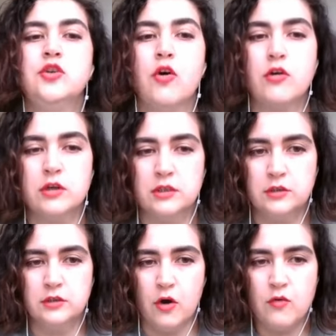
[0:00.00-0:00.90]
it is
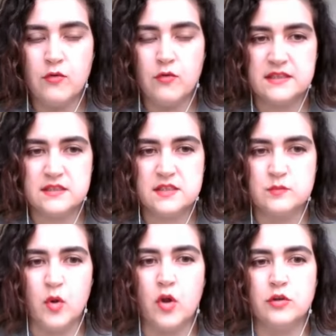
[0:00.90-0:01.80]
still your
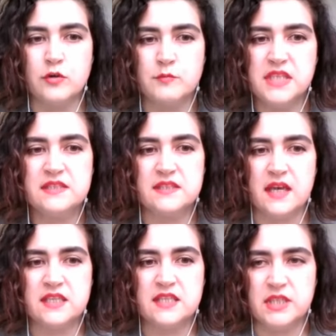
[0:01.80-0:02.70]
loan as a
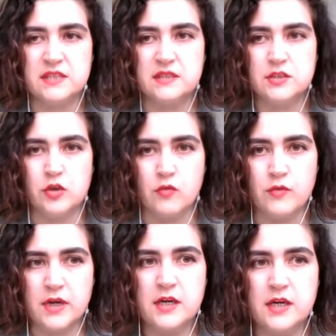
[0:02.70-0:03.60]
small or
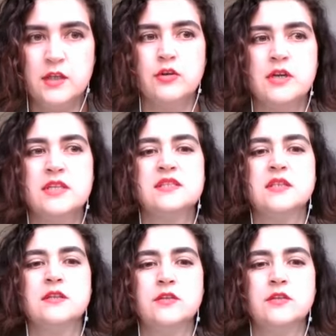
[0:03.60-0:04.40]
mid-sized business owner.